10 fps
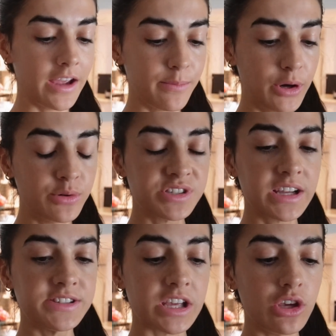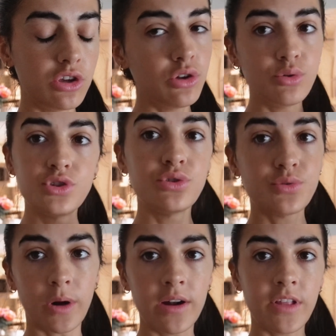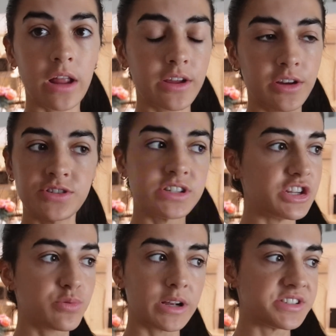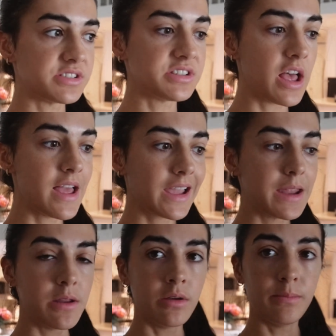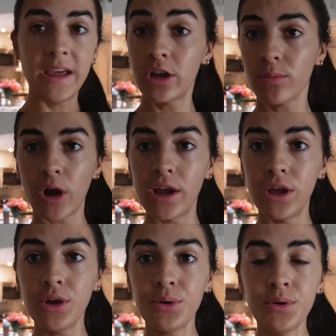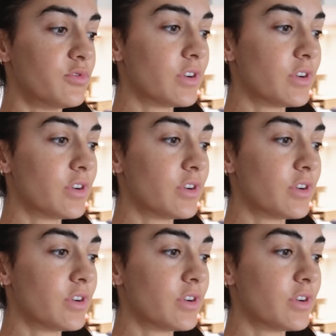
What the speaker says: And posing is a huge part of that. Like your stage presence can make or break you.